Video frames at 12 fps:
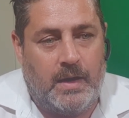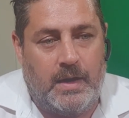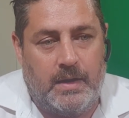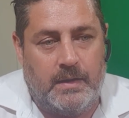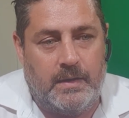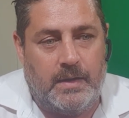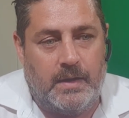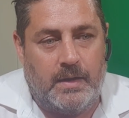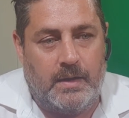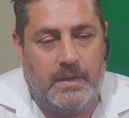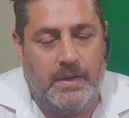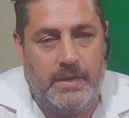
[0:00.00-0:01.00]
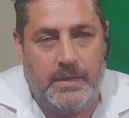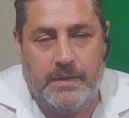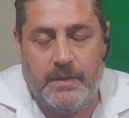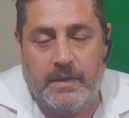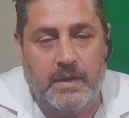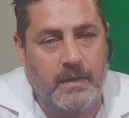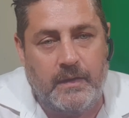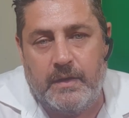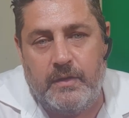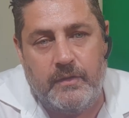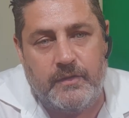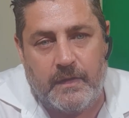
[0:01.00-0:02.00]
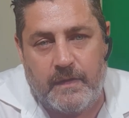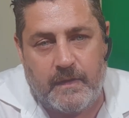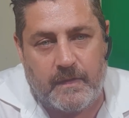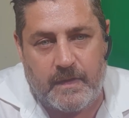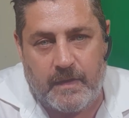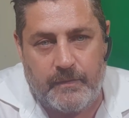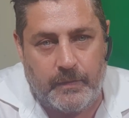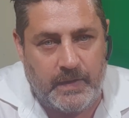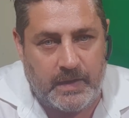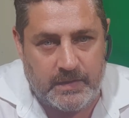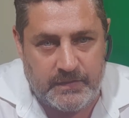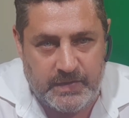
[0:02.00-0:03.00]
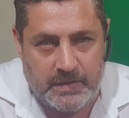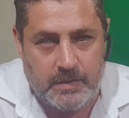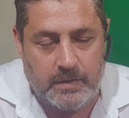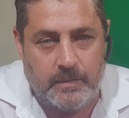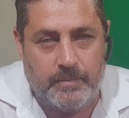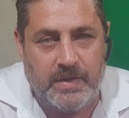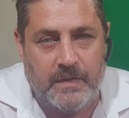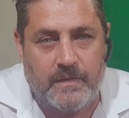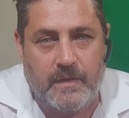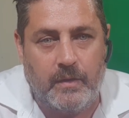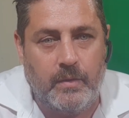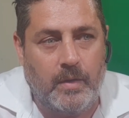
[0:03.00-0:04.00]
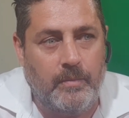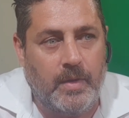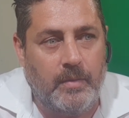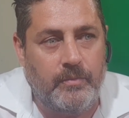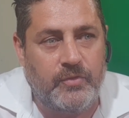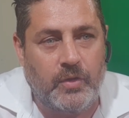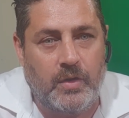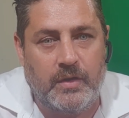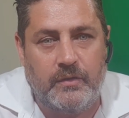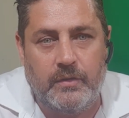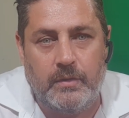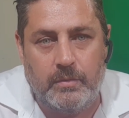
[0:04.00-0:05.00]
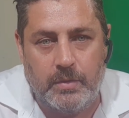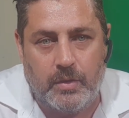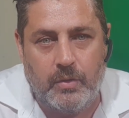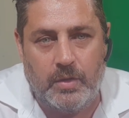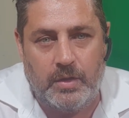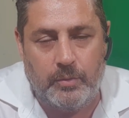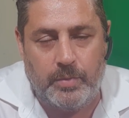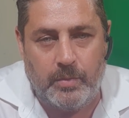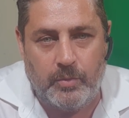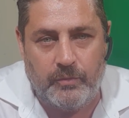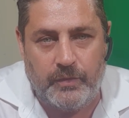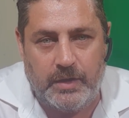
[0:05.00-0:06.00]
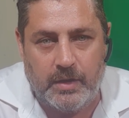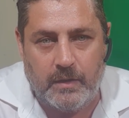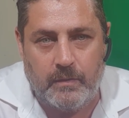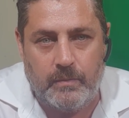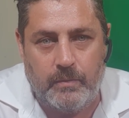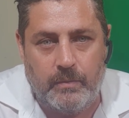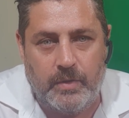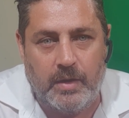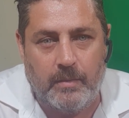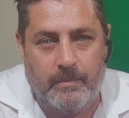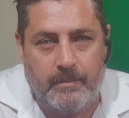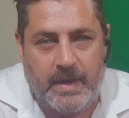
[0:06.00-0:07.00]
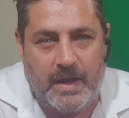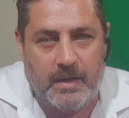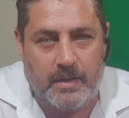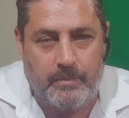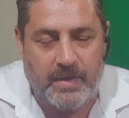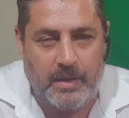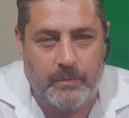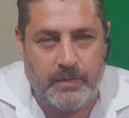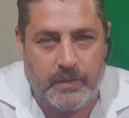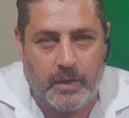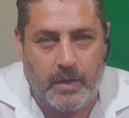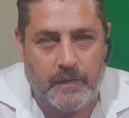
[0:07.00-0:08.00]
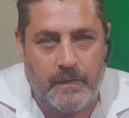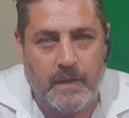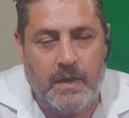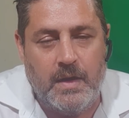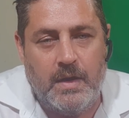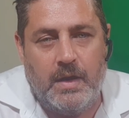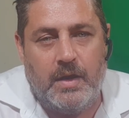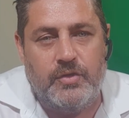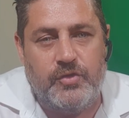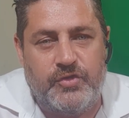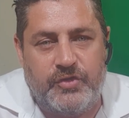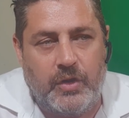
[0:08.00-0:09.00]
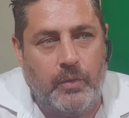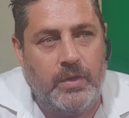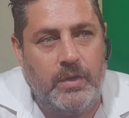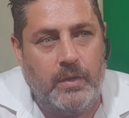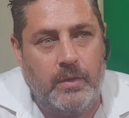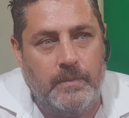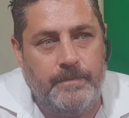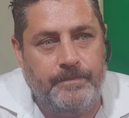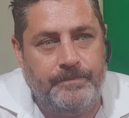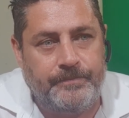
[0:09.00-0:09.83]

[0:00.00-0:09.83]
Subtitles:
And, they're hugely successful. They continue to be so. I'm trying to record a little bit more video when I'm out and about with guys and showing you